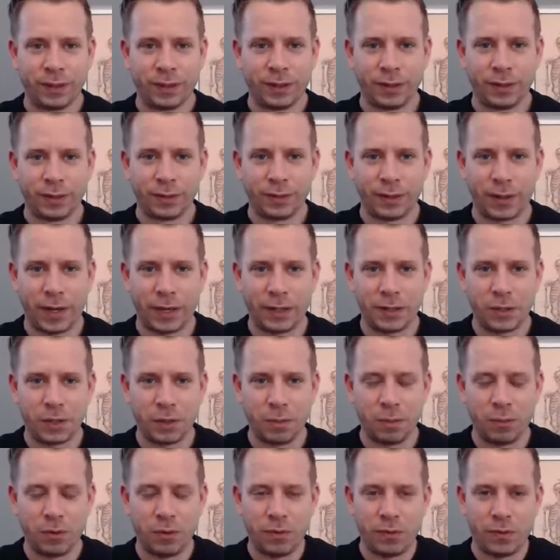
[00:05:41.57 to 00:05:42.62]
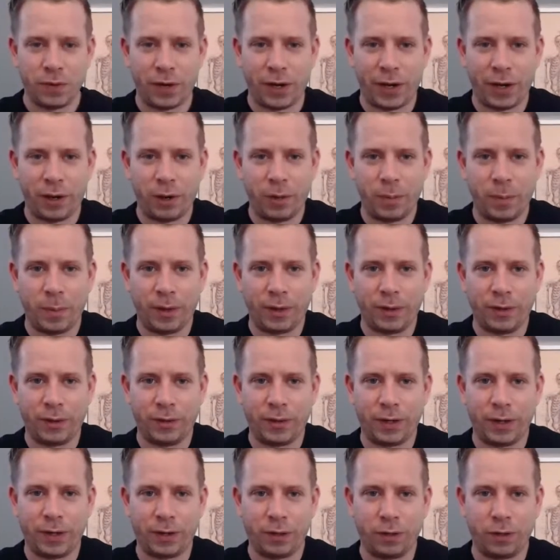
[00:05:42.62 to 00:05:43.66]
So as you move your elbow
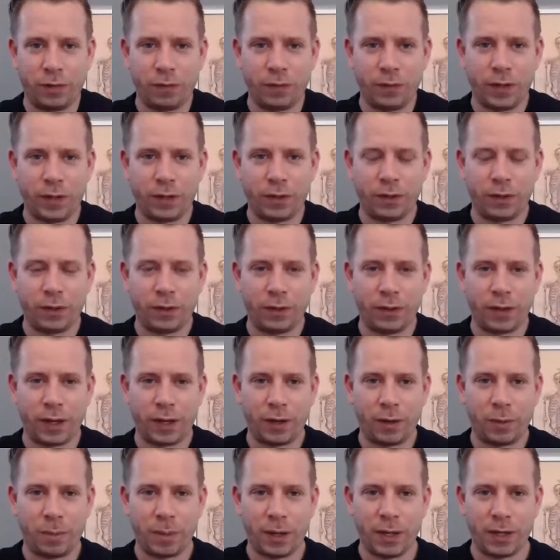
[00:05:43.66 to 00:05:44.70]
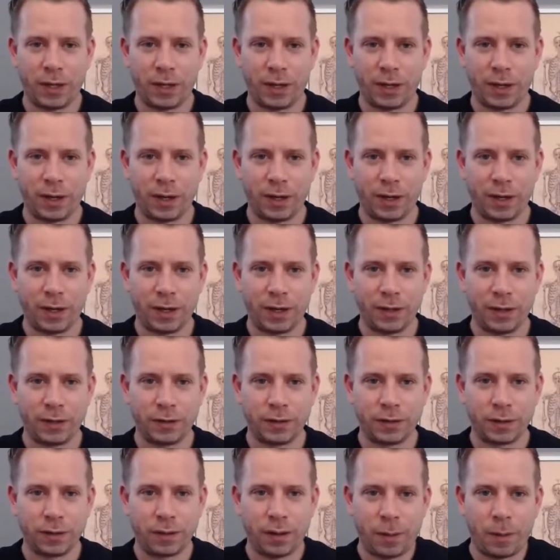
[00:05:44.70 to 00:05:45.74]
and you feel that they are making
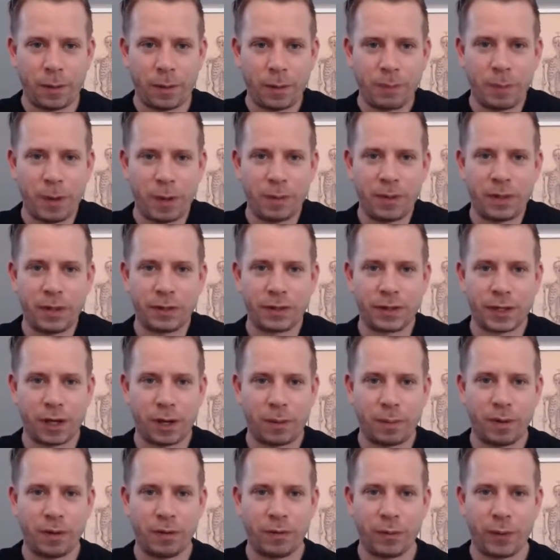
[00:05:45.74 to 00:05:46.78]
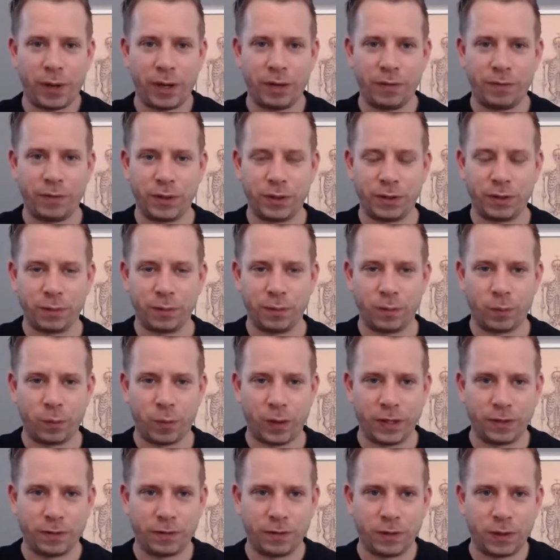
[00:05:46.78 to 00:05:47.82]
maybe there's a couple of
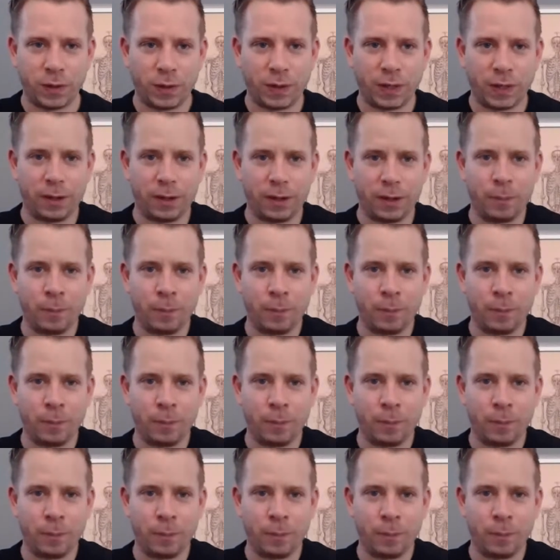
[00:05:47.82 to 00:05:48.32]
ways of doing it.